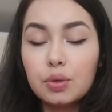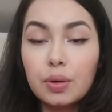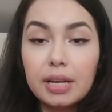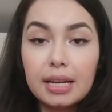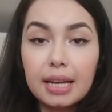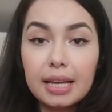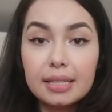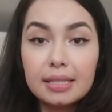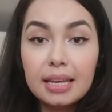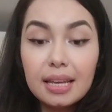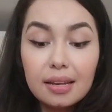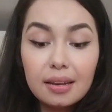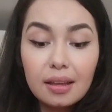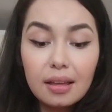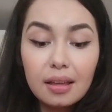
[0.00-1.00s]

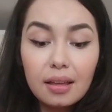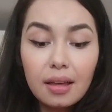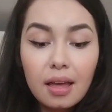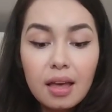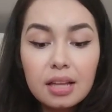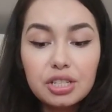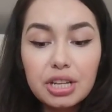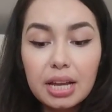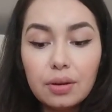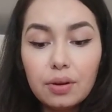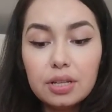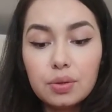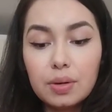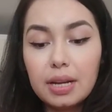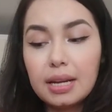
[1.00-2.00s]
2019,
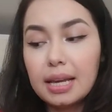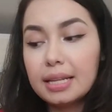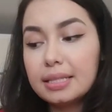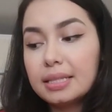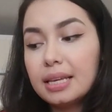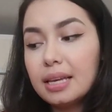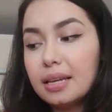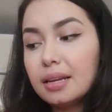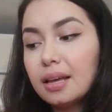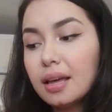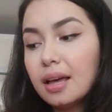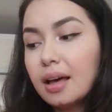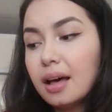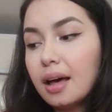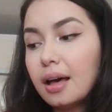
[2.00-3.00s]
January 2019,
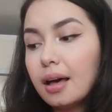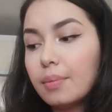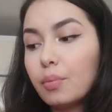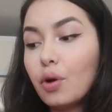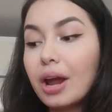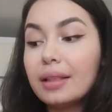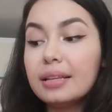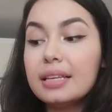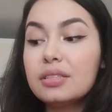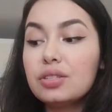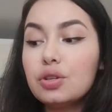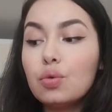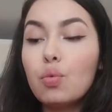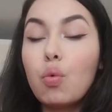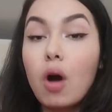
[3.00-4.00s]
or at
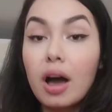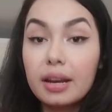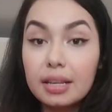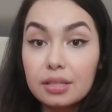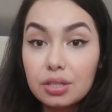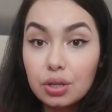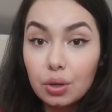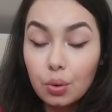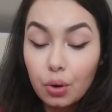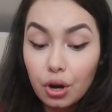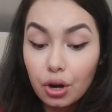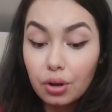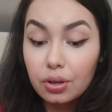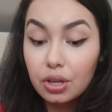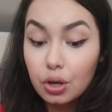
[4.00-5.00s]
least you wanting to,
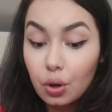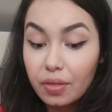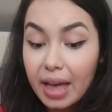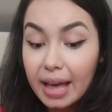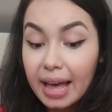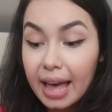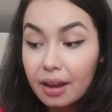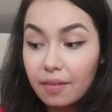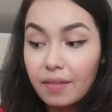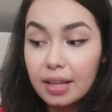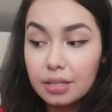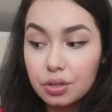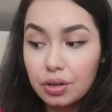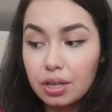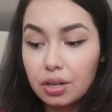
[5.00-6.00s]
or, you know, that kind of
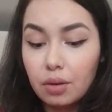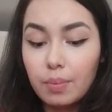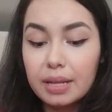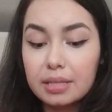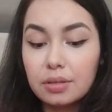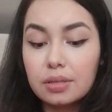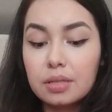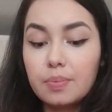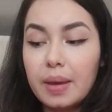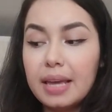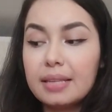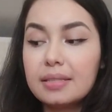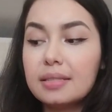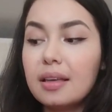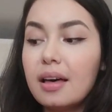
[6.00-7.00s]
entering your mental
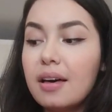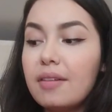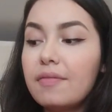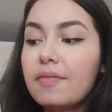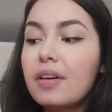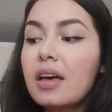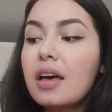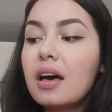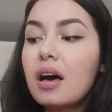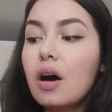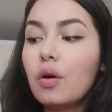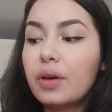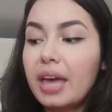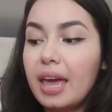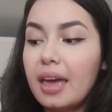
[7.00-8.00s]
space of,
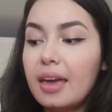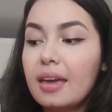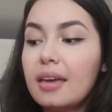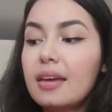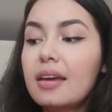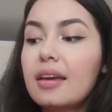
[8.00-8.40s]
okay,